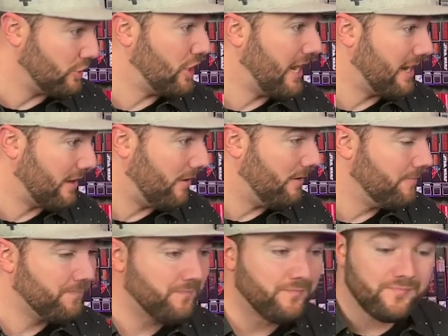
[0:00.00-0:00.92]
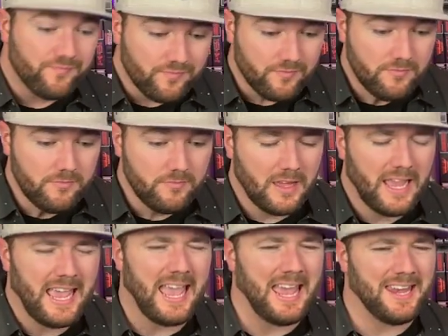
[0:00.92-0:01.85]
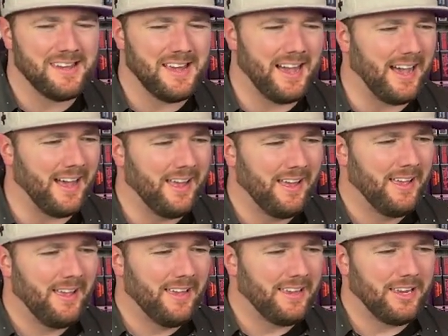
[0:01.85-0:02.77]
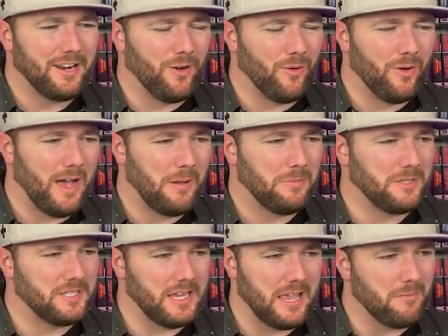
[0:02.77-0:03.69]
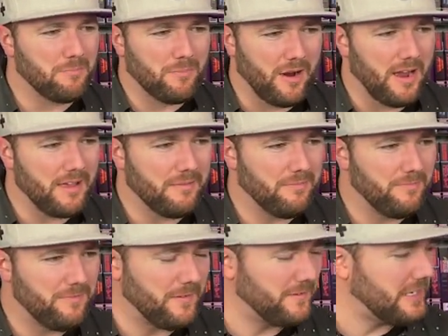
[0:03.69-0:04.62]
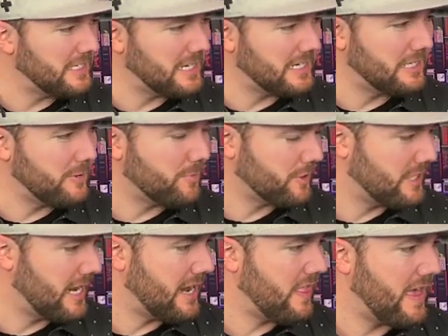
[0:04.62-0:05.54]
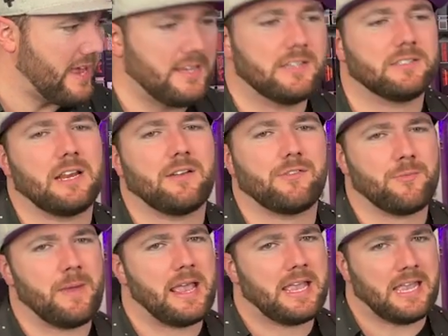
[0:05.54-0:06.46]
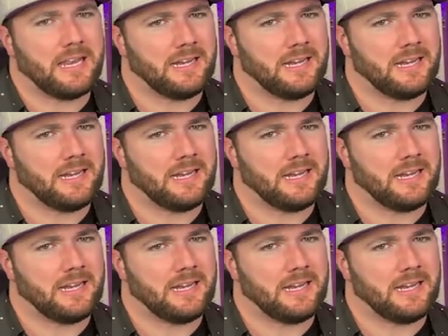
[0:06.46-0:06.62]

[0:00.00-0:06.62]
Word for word: channel. Yeah, and uh, you know I would say probably 50 60 percent of that doesn't ever make it